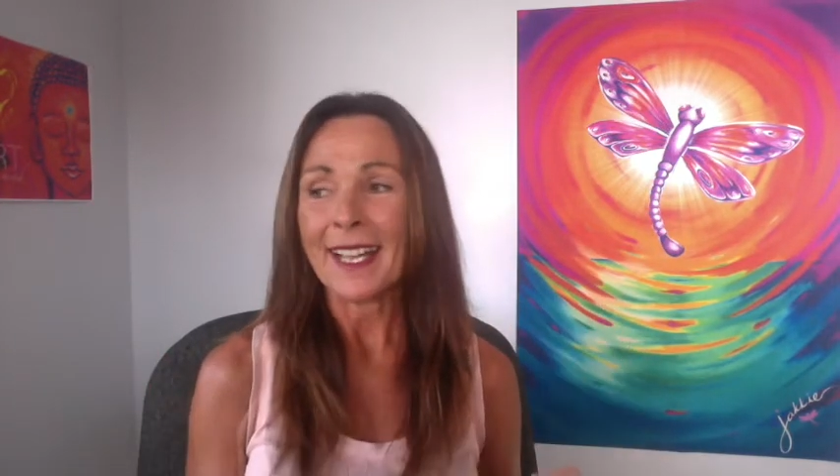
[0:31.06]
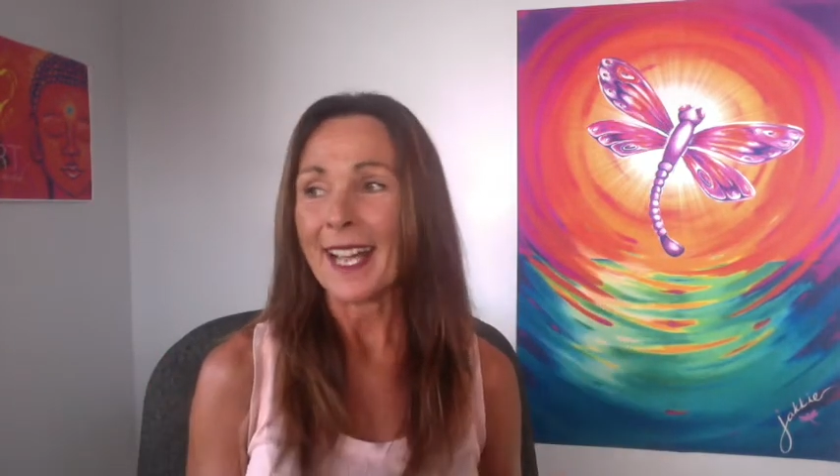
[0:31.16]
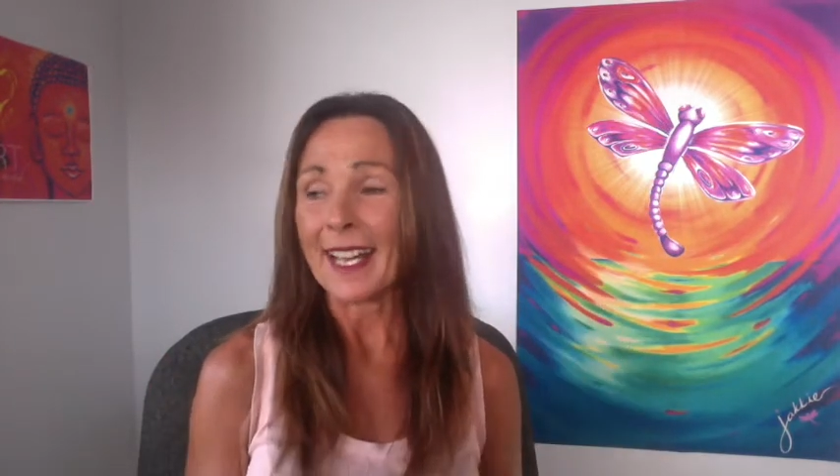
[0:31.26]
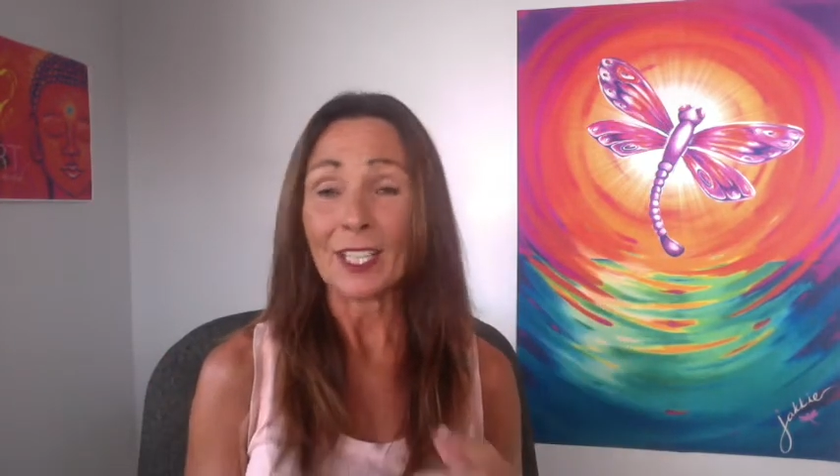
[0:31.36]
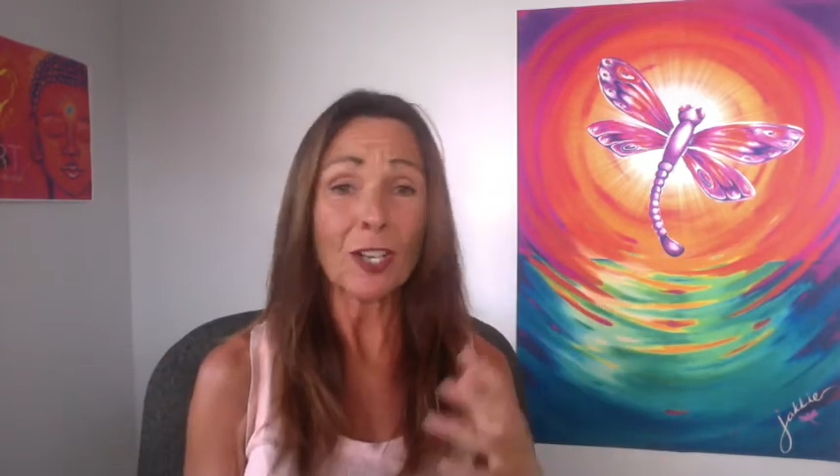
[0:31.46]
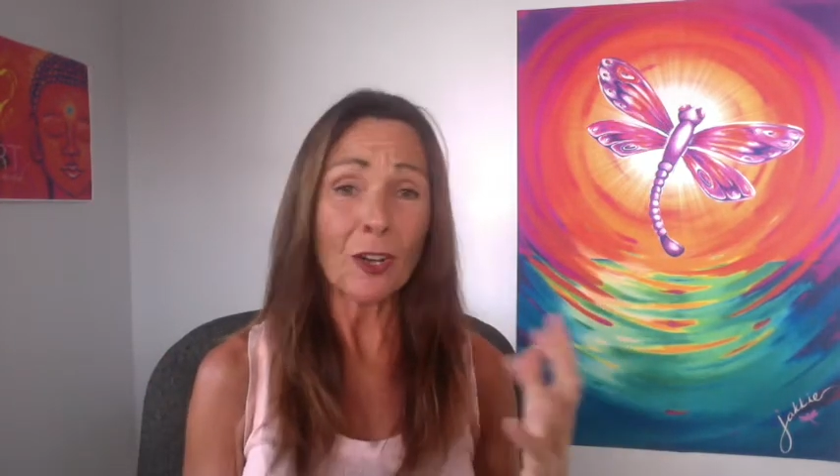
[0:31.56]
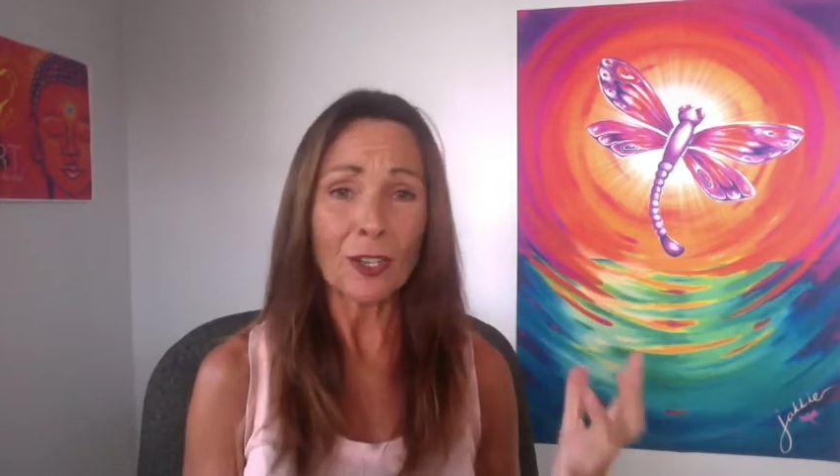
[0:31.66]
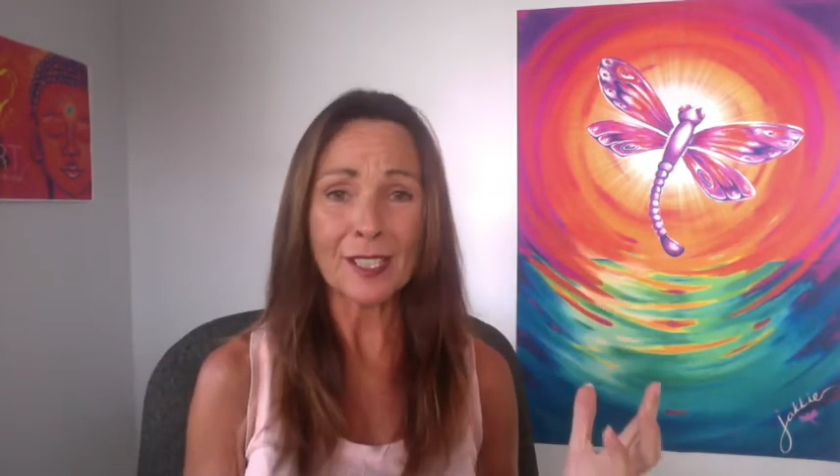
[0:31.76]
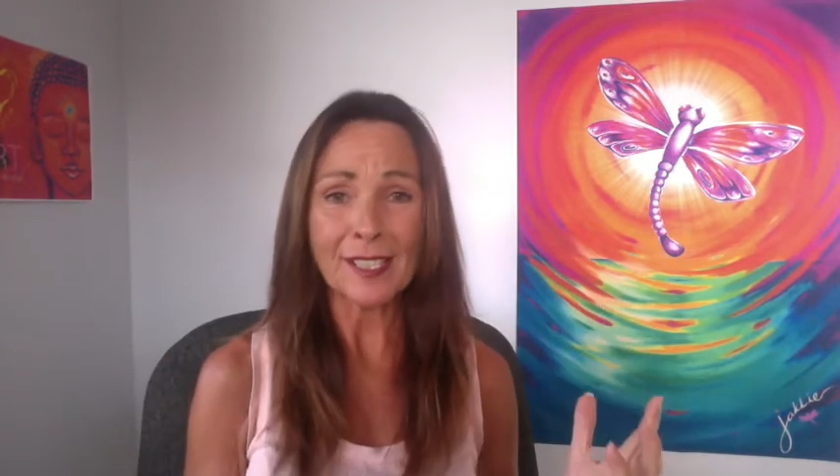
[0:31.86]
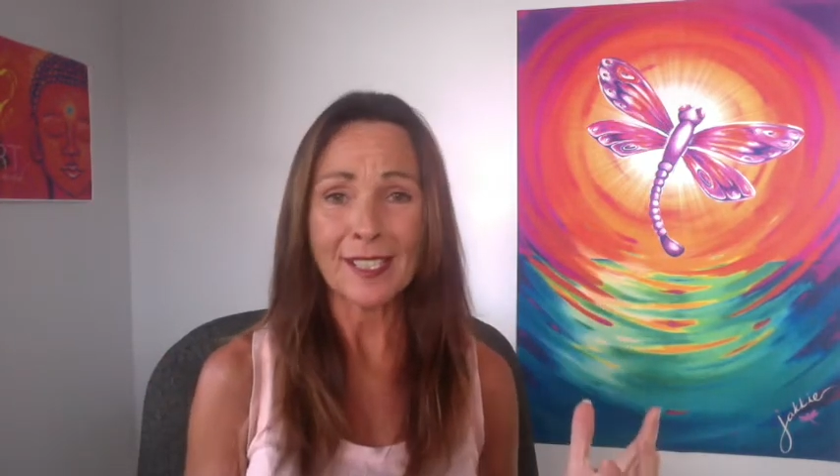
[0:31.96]
and
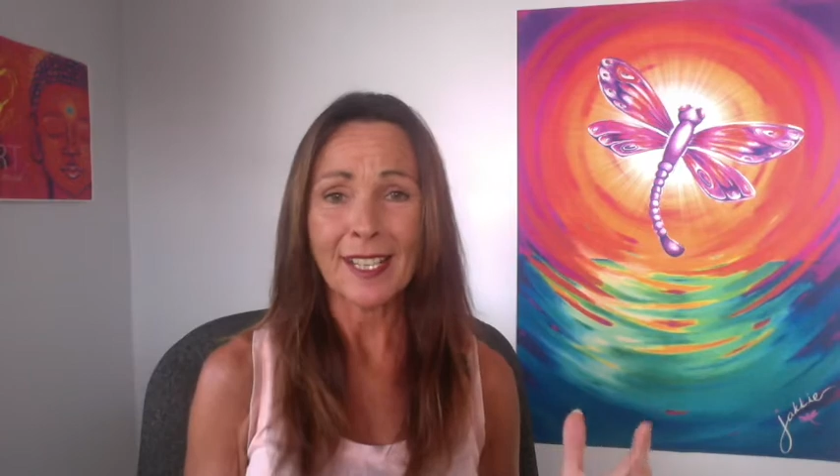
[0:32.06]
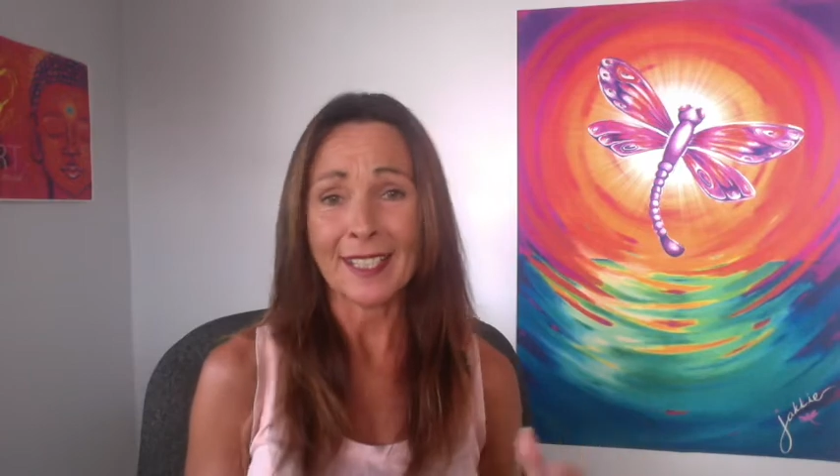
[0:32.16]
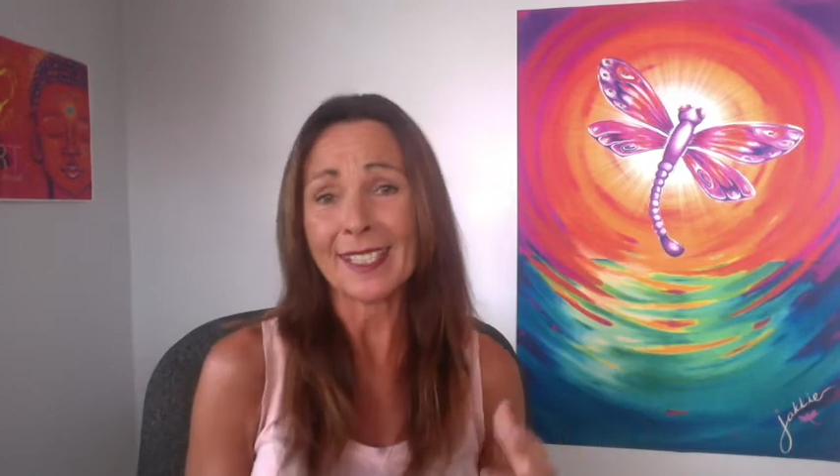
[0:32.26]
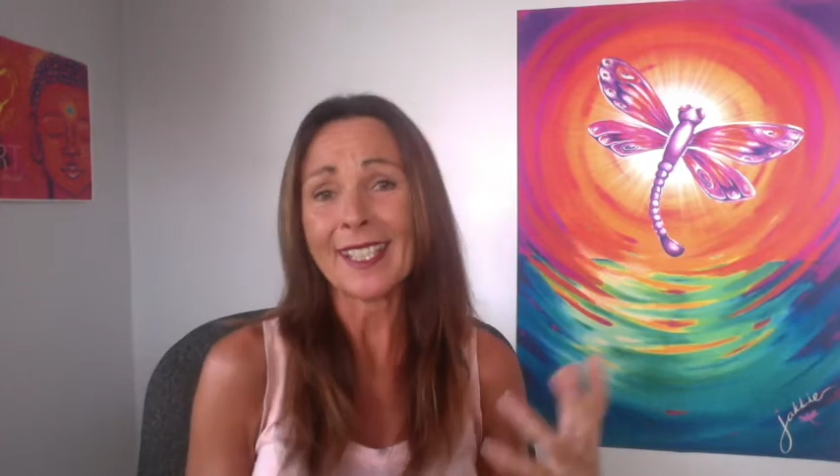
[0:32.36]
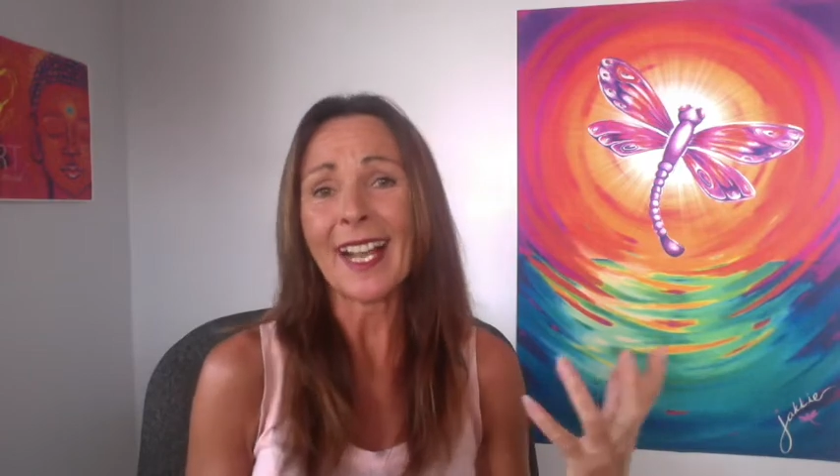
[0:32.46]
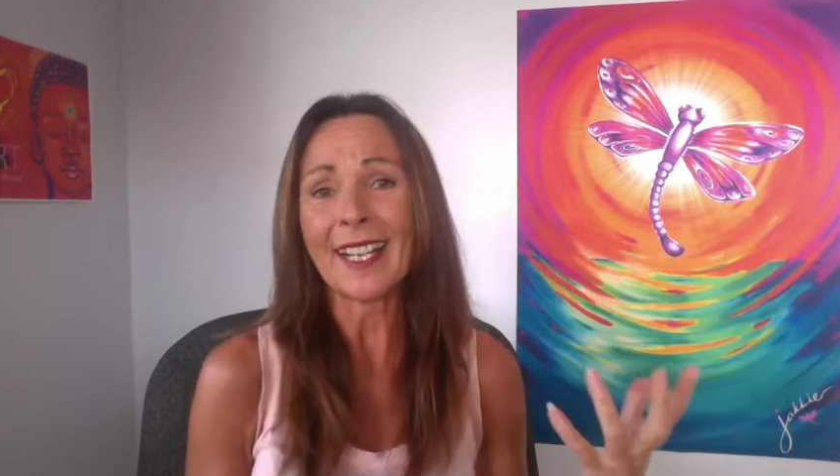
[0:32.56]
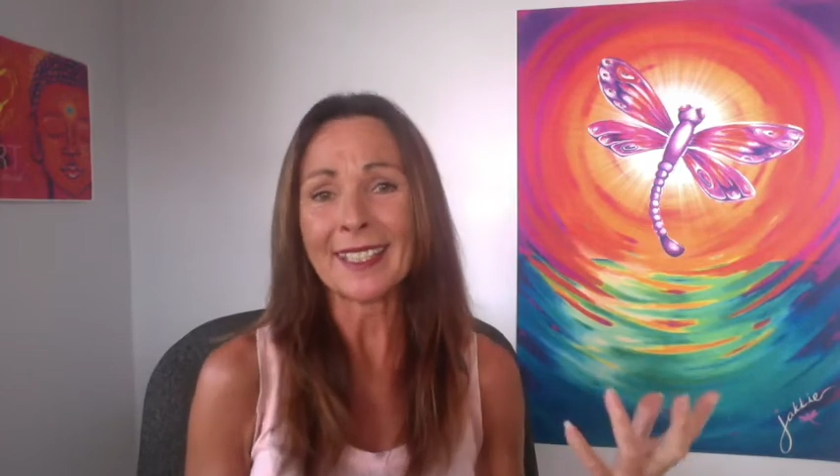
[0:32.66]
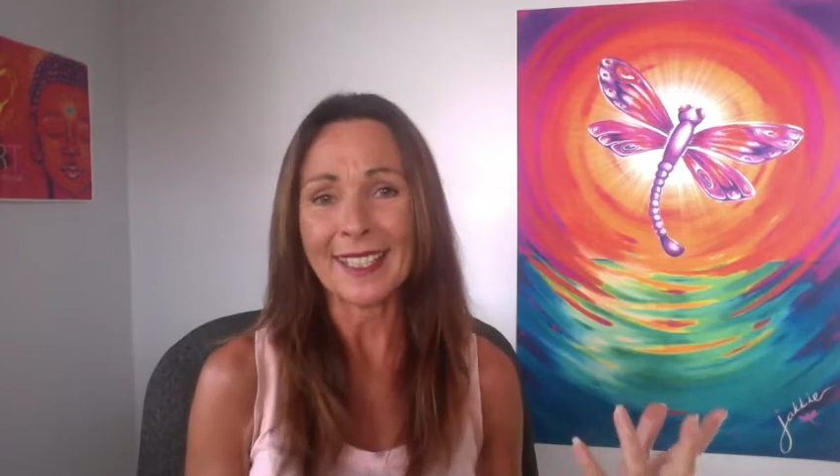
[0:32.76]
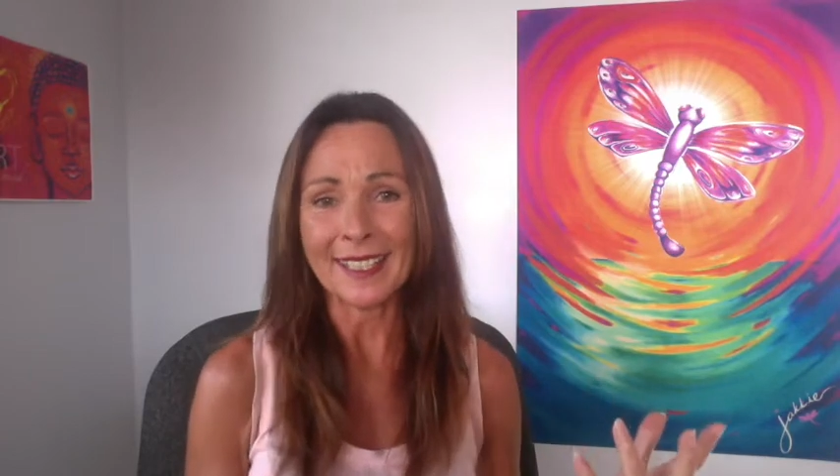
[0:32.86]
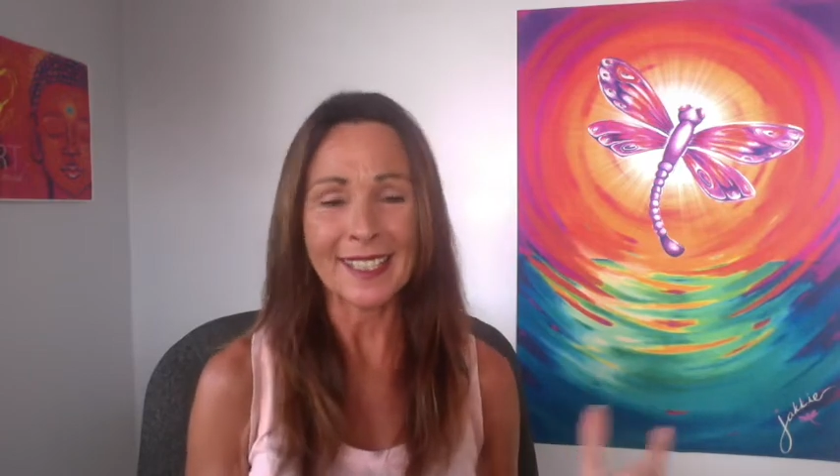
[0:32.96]
loss and
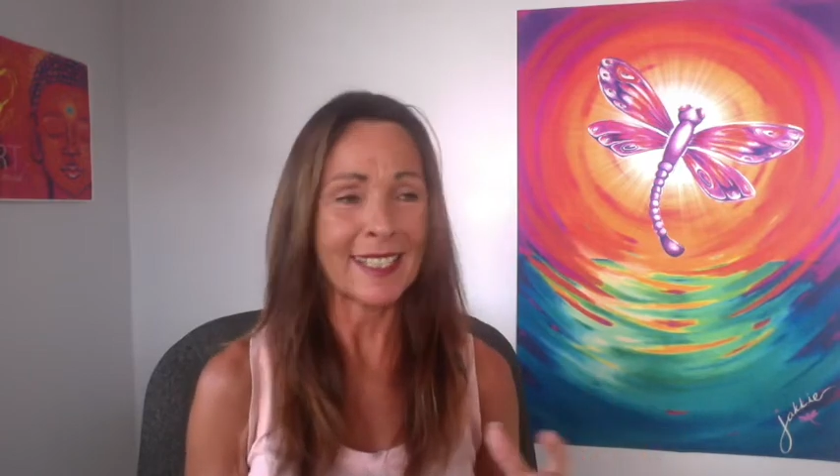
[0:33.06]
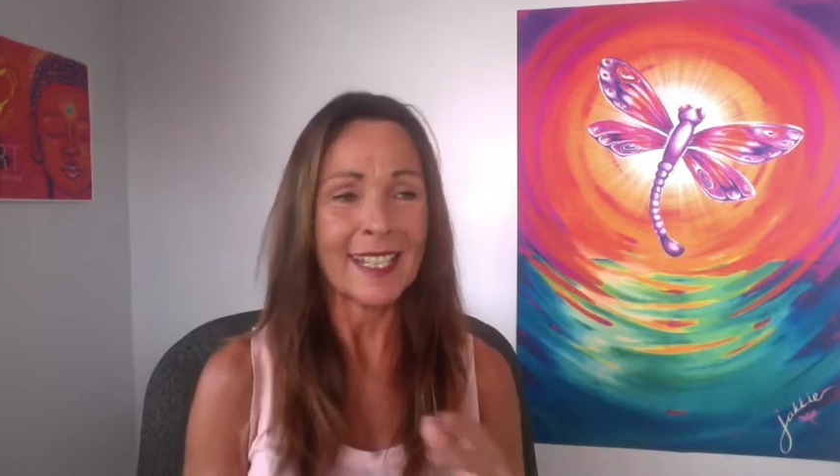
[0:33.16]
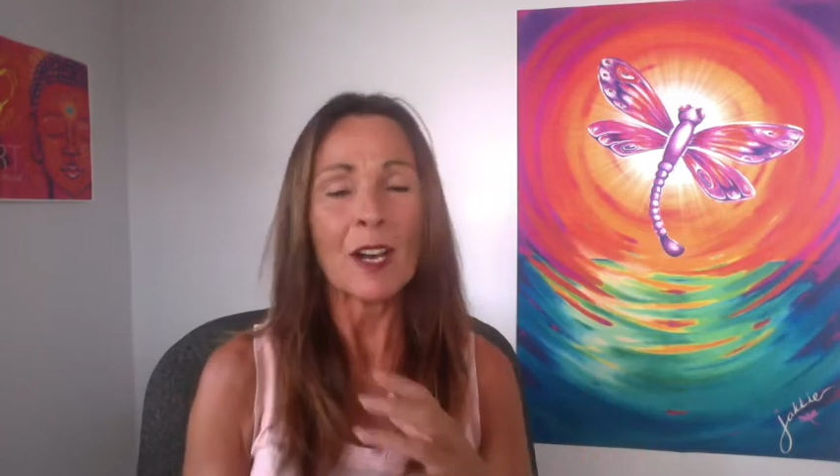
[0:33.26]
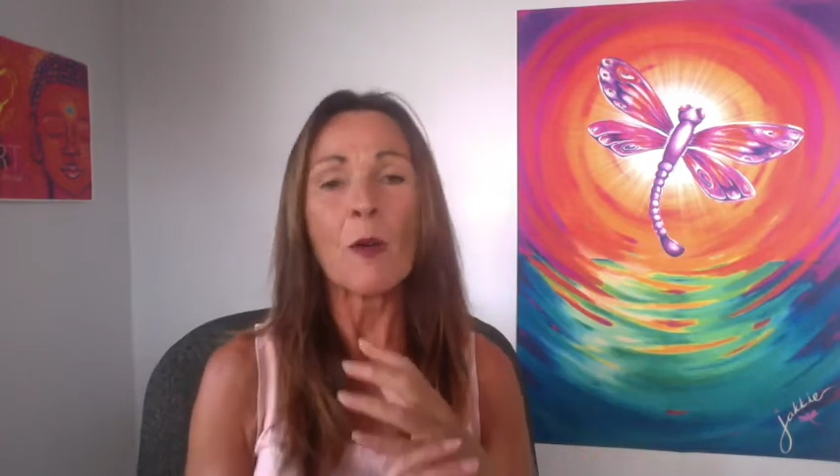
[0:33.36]
sadness and